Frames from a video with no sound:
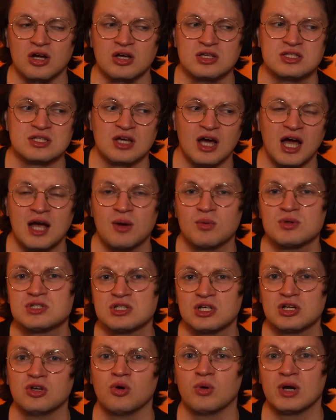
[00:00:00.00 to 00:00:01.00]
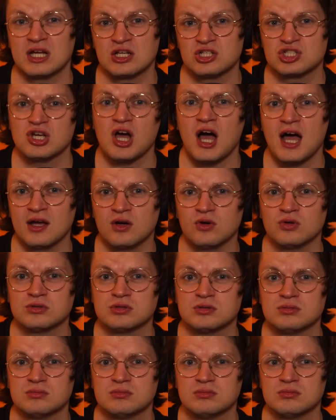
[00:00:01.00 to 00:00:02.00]
So I was an annoying
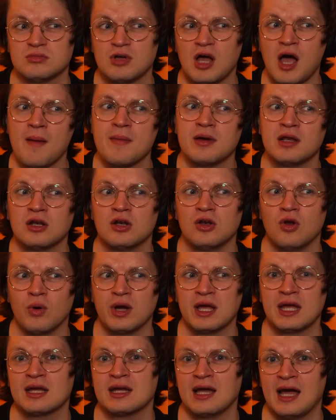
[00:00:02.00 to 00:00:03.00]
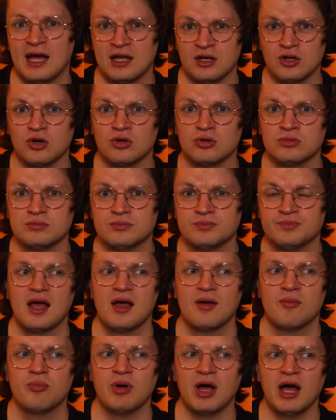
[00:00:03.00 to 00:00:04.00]
child. I'm an annoying adult,
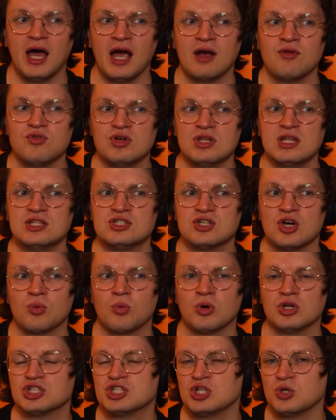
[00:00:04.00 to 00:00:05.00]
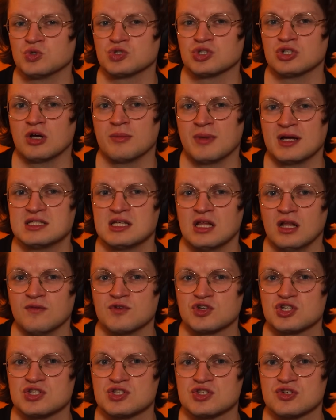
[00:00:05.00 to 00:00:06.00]
but I really don't want children on my
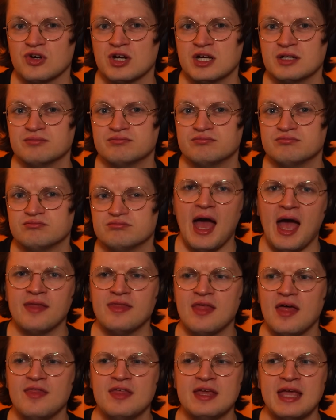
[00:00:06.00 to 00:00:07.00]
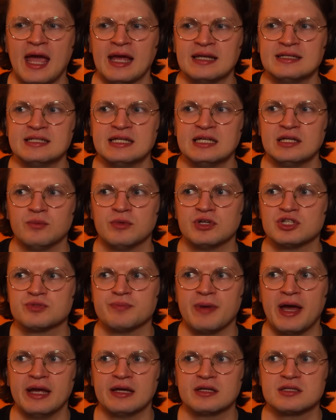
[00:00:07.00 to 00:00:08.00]
television screen. And then the ending, which
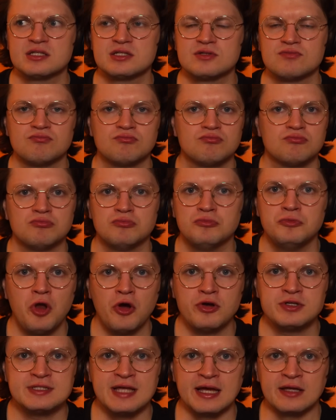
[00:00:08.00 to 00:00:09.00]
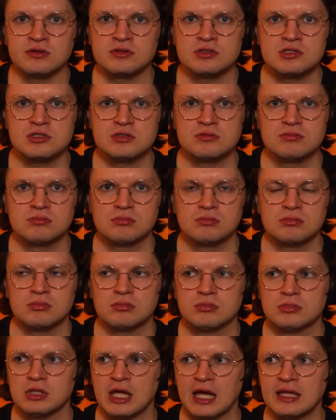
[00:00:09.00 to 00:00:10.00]
makes no sense.
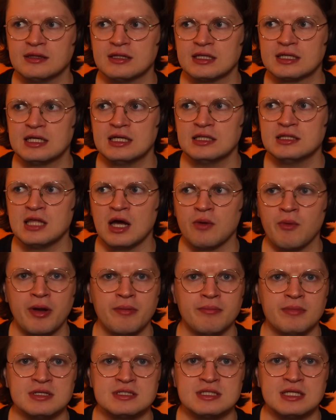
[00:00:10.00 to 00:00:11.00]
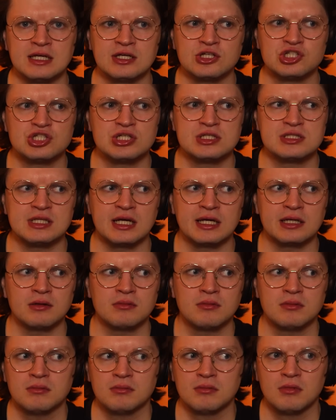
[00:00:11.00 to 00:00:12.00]
Like the kid that went missing is just like
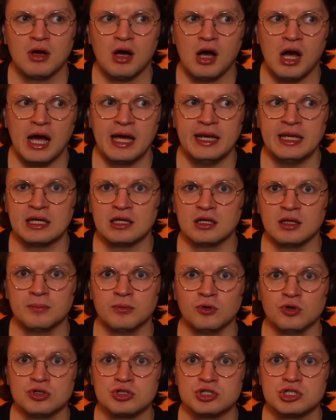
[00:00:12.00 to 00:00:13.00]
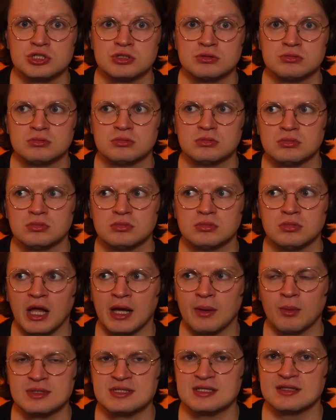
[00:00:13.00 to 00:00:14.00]
hiding in a bush.
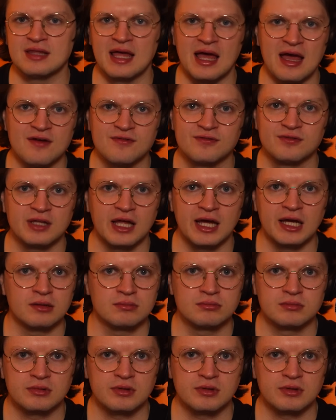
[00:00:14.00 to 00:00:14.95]
Like, was it there for like